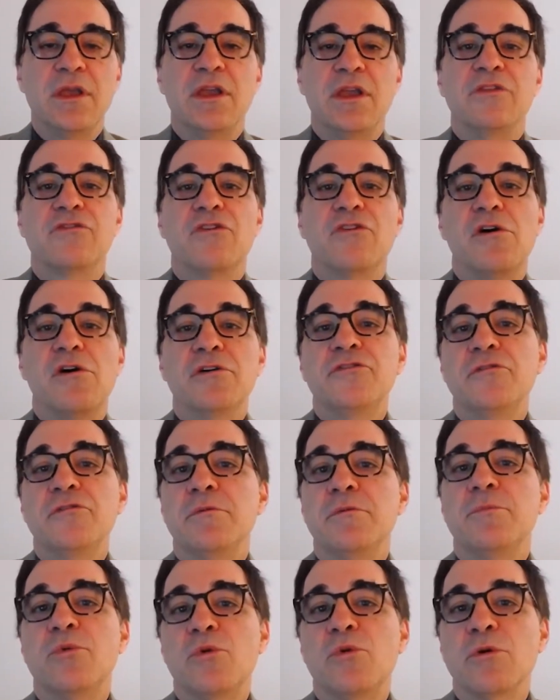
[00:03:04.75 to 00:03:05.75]
It's also
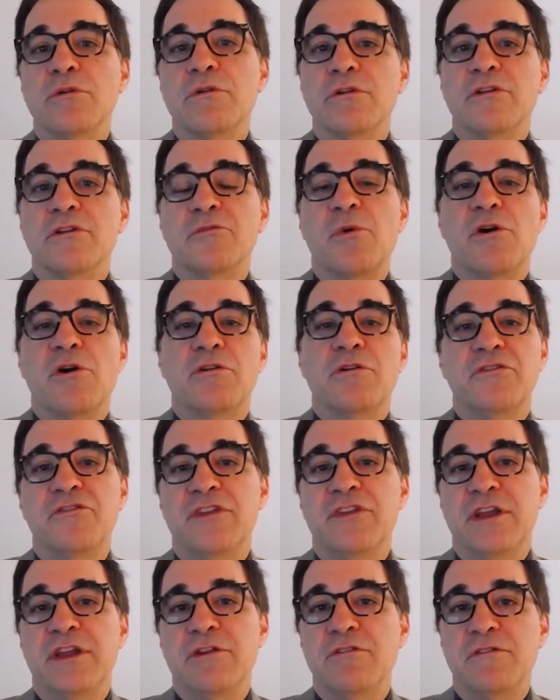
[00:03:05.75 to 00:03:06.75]
important as part of
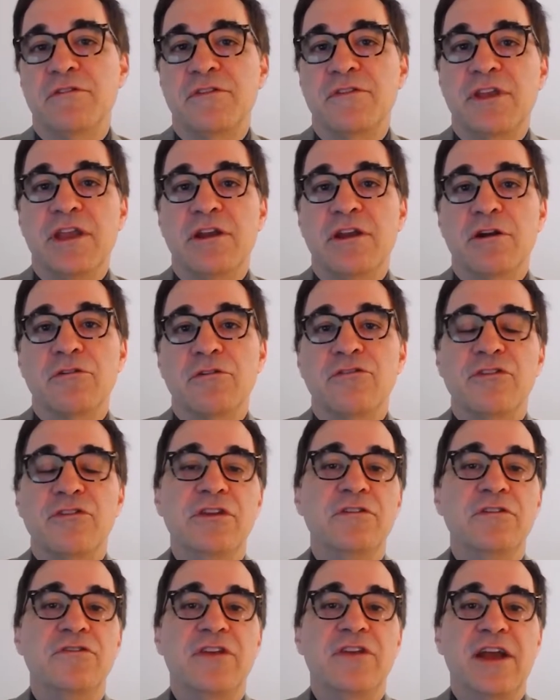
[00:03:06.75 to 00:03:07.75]
standard of care to
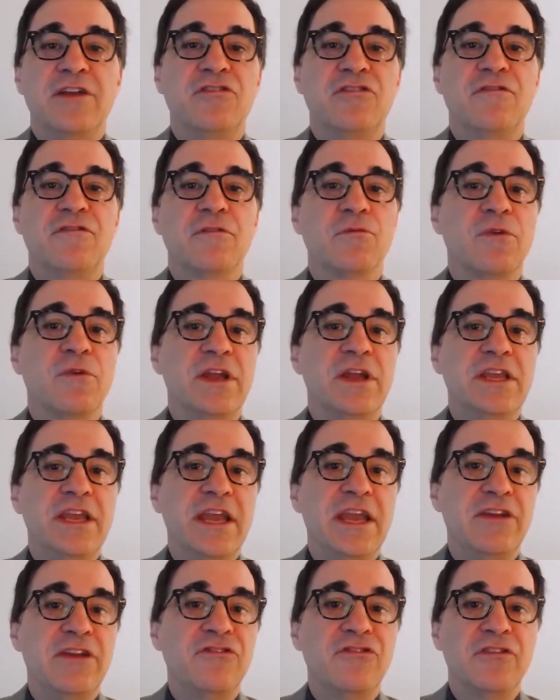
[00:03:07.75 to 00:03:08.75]
use adjuvant
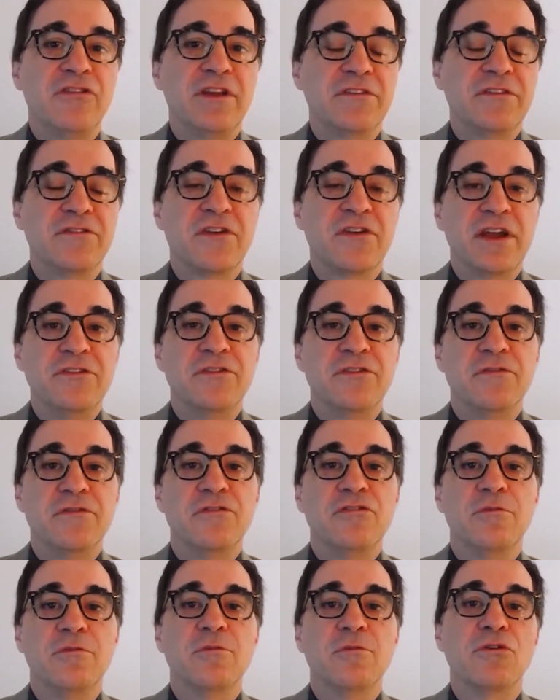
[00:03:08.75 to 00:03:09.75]
radiation at sites
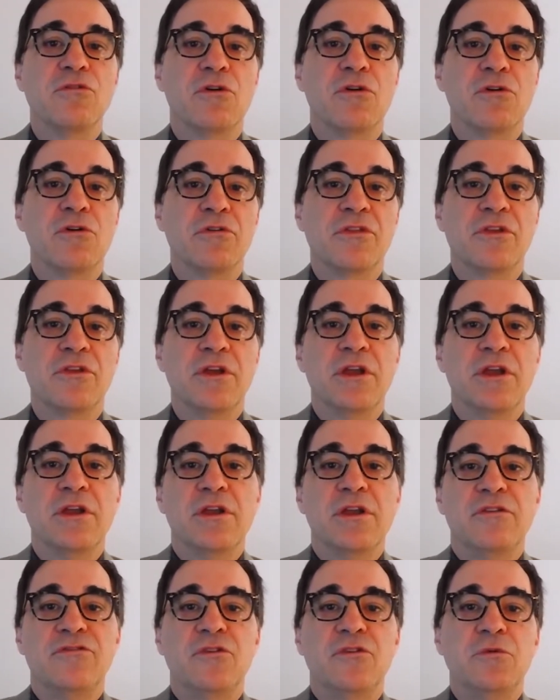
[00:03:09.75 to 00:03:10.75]
of tumor growth.
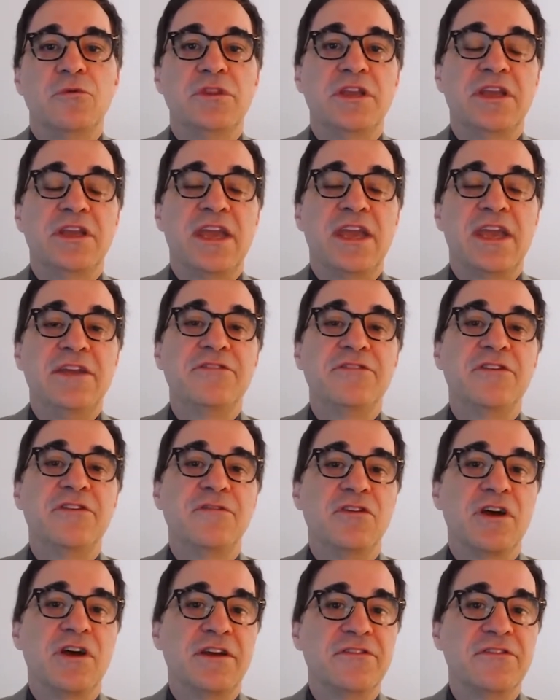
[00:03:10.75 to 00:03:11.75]
So in the case
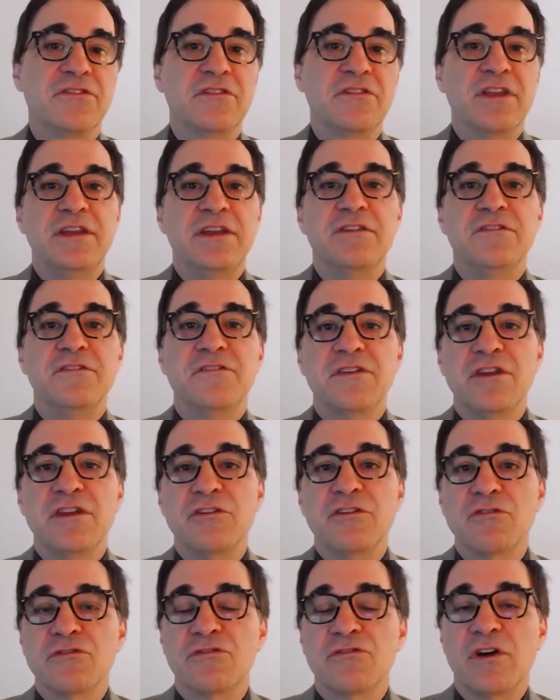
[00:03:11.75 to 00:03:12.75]
of an isolated
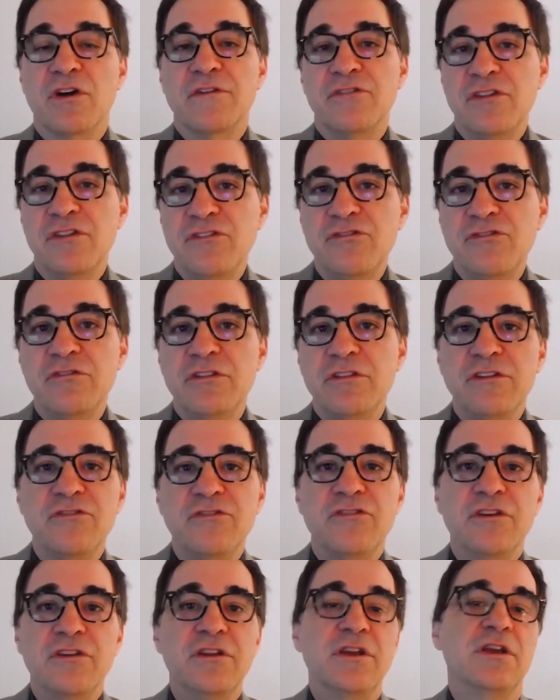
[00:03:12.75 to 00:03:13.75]
skin or soft tissue
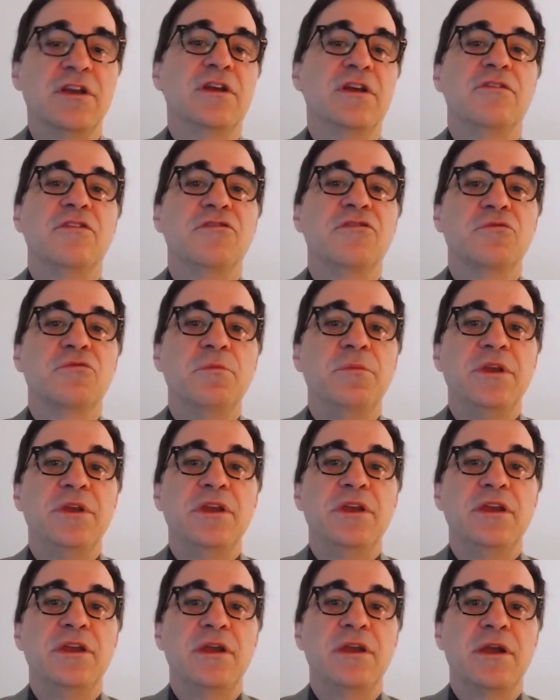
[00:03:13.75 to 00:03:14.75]
lesion, this would
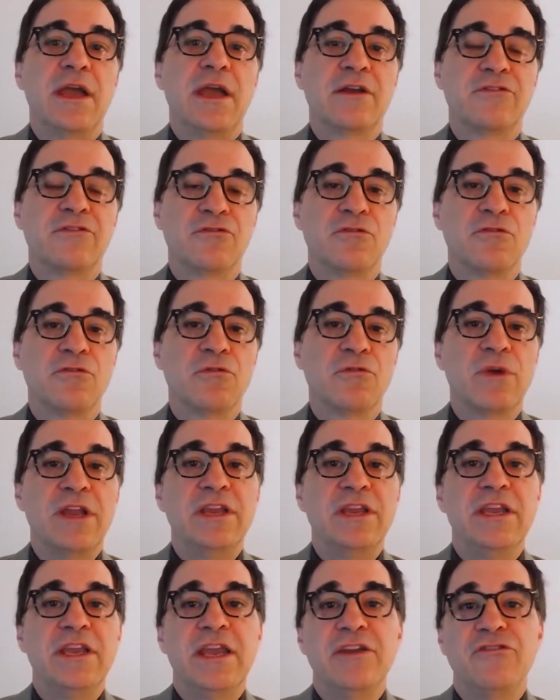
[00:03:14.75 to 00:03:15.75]
be external
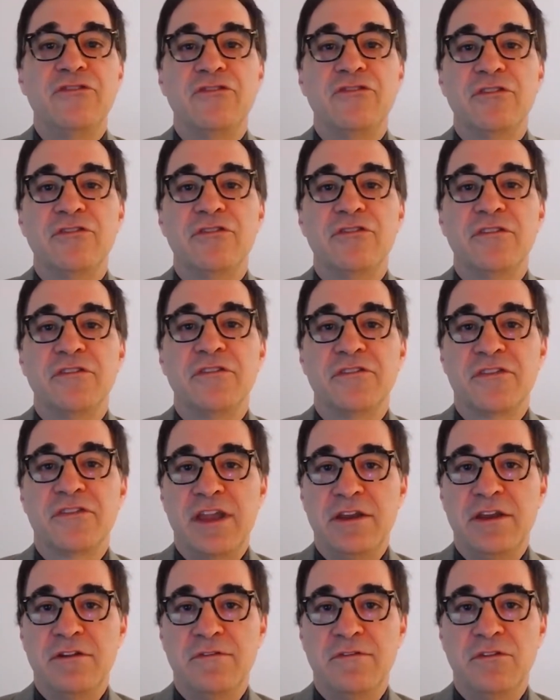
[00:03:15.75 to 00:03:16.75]
radiation to the
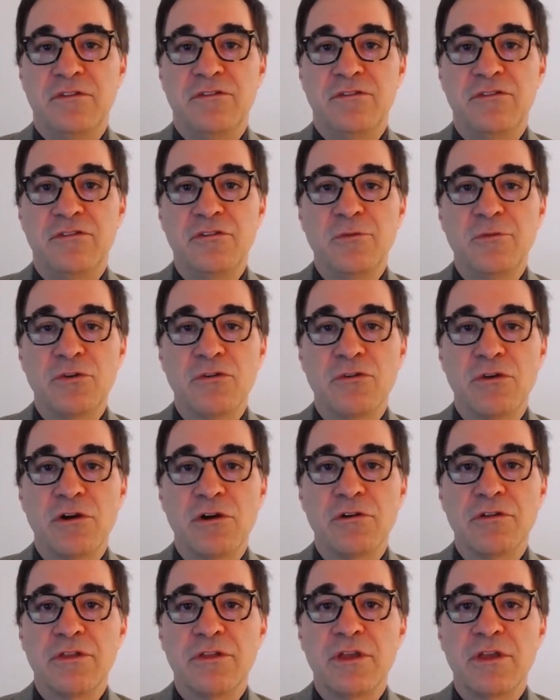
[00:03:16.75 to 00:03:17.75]
site of the tumor
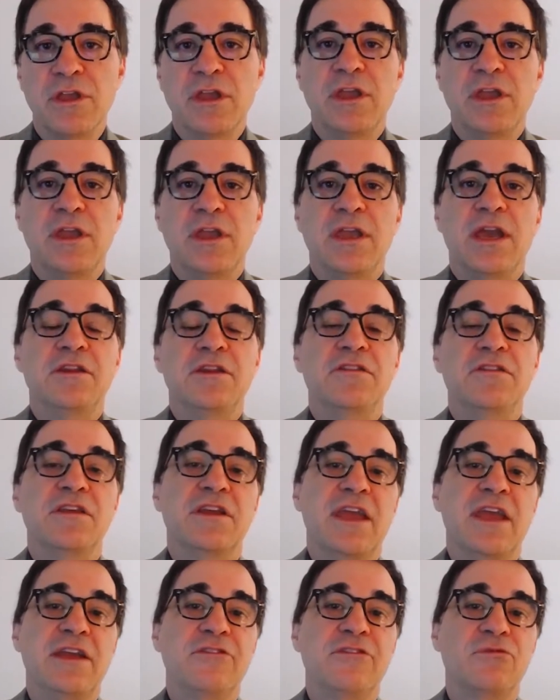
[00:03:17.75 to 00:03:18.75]
growth. And in the
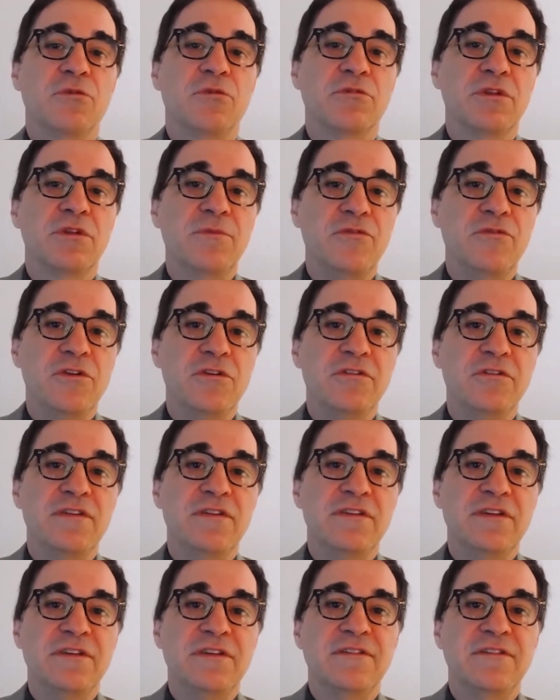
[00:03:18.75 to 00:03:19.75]
case where lymph node
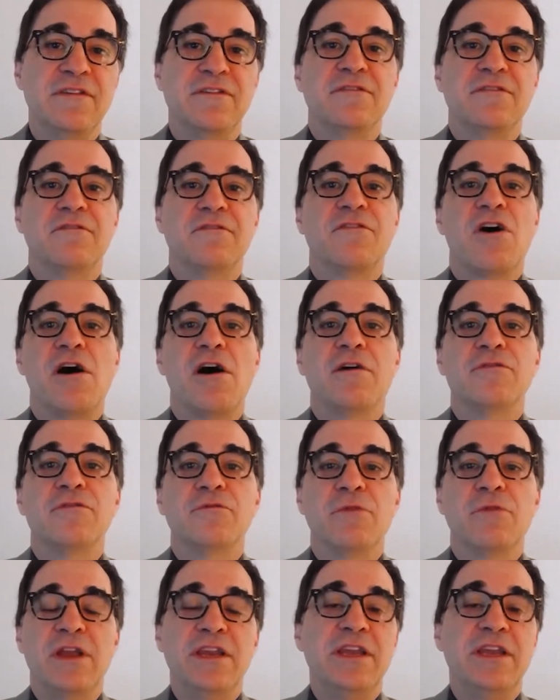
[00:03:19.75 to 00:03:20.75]
disease is involved,
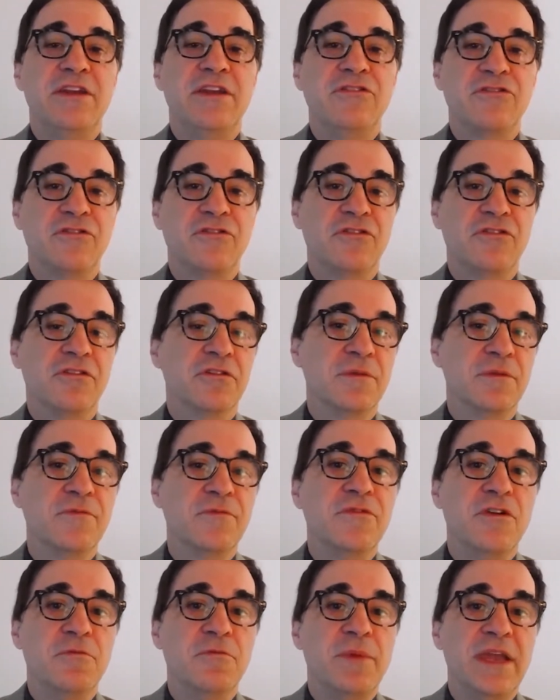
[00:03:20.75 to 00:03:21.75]
radiation to the
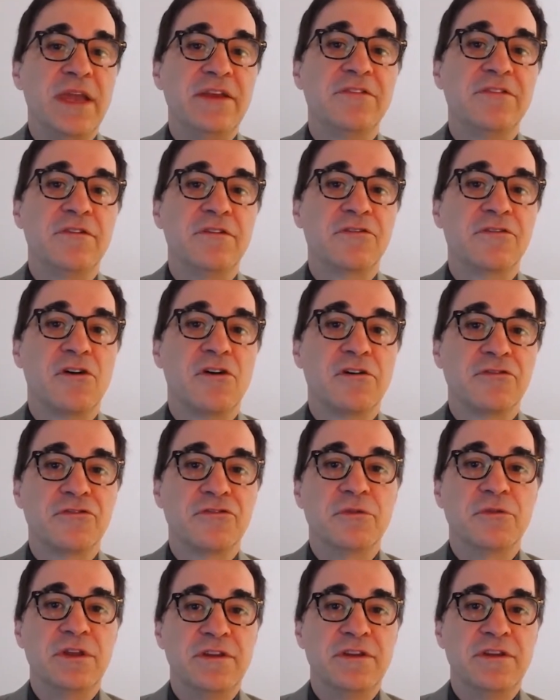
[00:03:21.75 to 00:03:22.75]
lymph node basin is
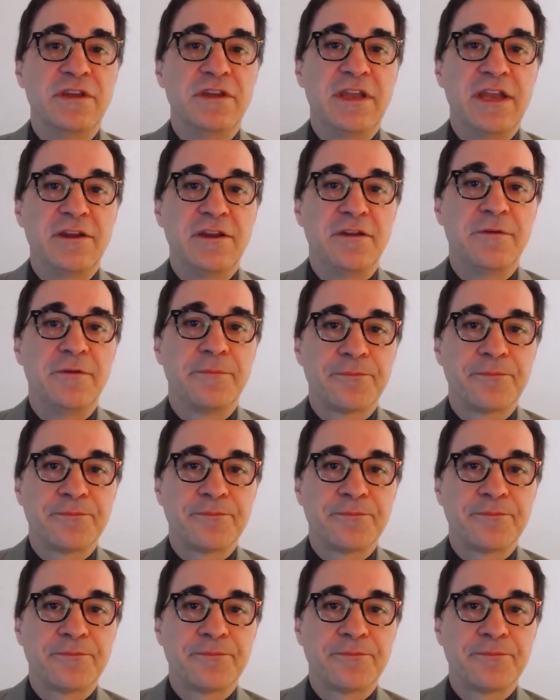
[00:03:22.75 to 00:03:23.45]
also indicated.